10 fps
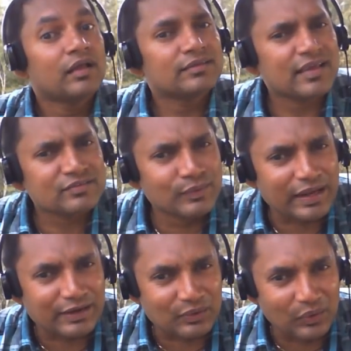Just look
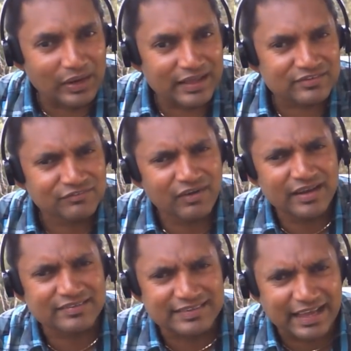at Rolex. What
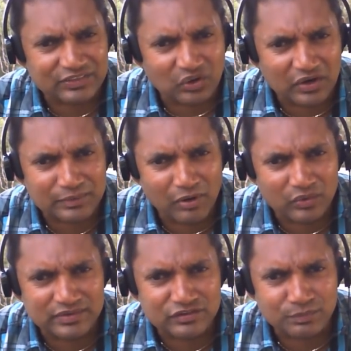is their thought about
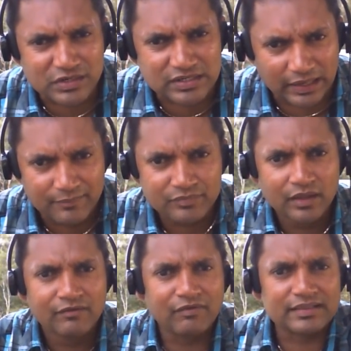this mission?
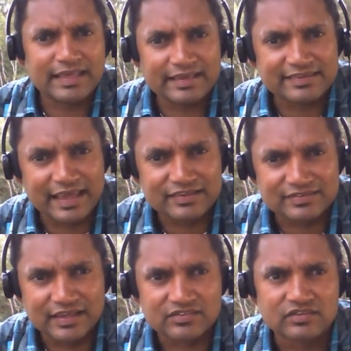What they say is
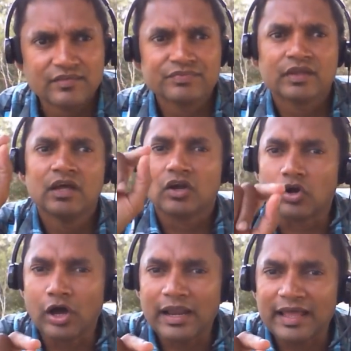this:
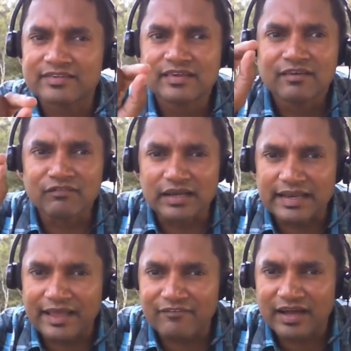Rolex will
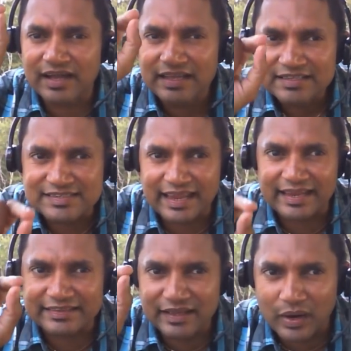never
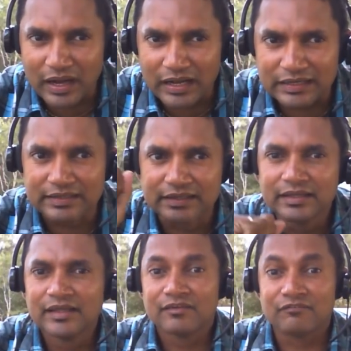change the world.
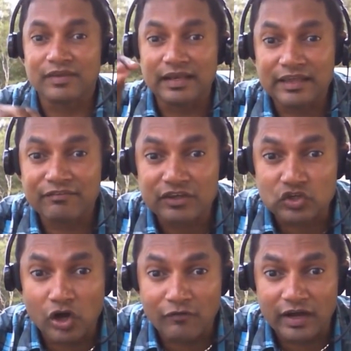We leave it
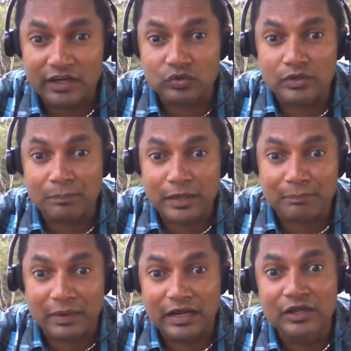over to the
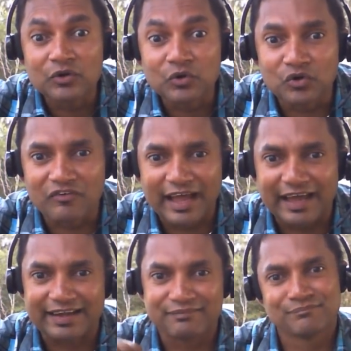people who
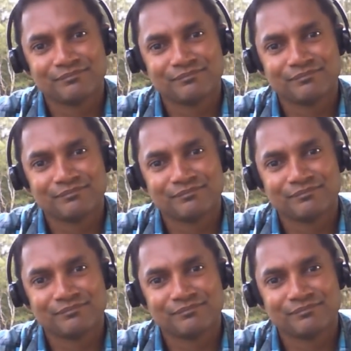wear it.